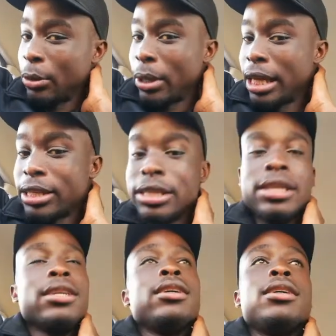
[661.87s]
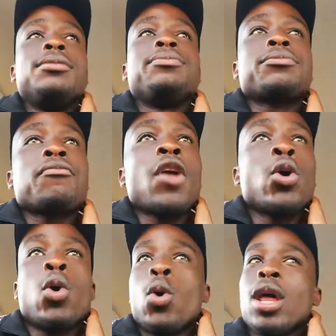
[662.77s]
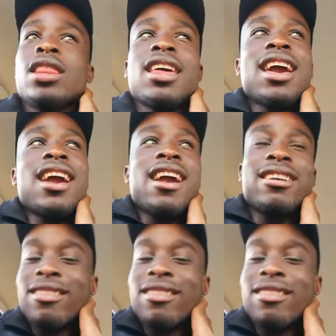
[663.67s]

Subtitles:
can't go there.